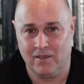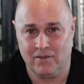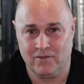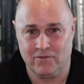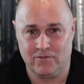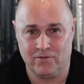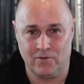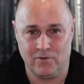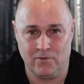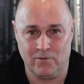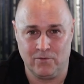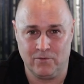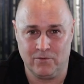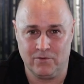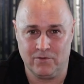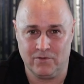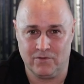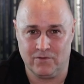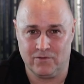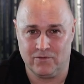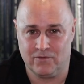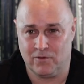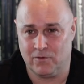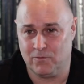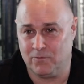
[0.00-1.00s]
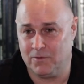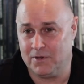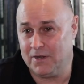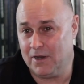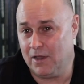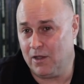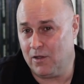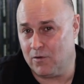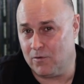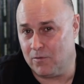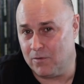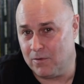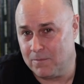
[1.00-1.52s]
So we
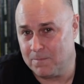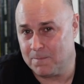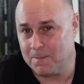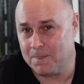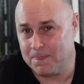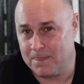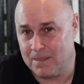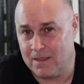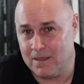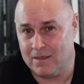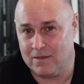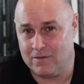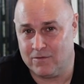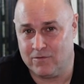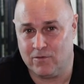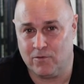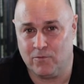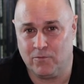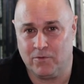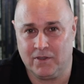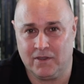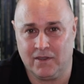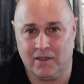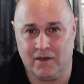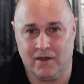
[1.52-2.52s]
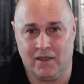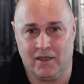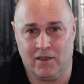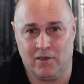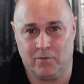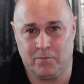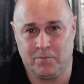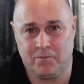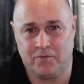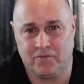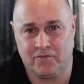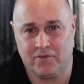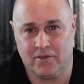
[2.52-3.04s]
know. And so we can
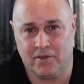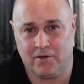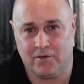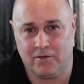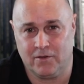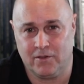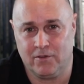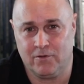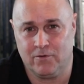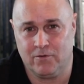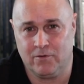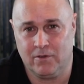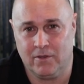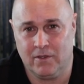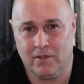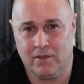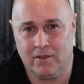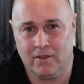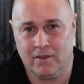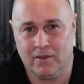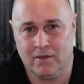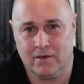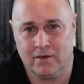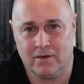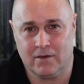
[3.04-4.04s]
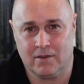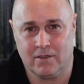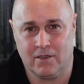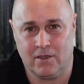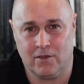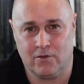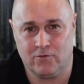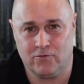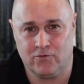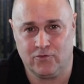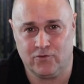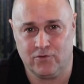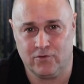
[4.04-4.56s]
help steer you and
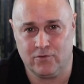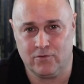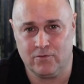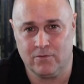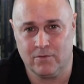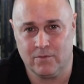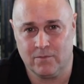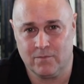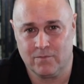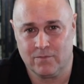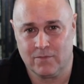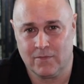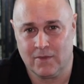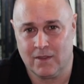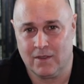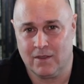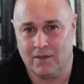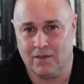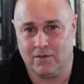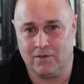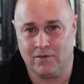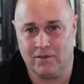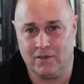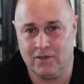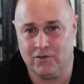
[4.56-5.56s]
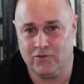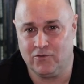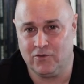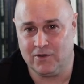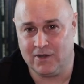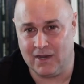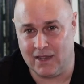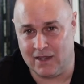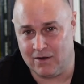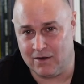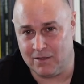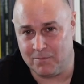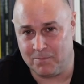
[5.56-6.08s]
coach you, lead you
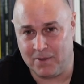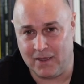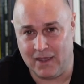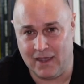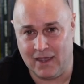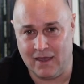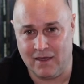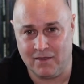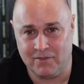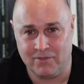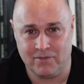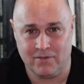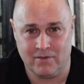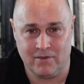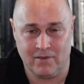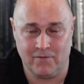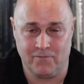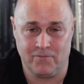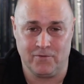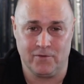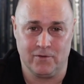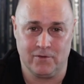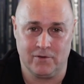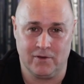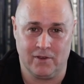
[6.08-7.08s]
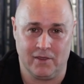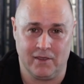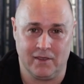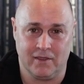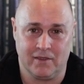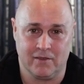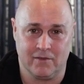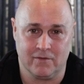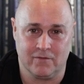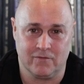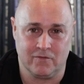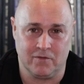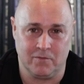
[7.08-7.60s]
down a path if you'd
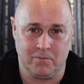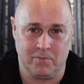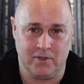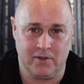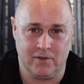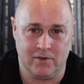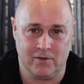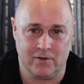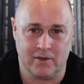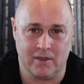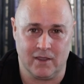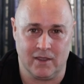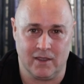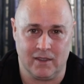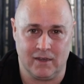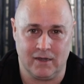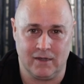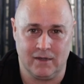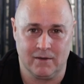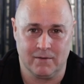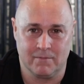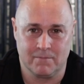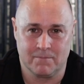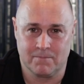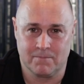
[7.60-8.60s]
like us to be your guide.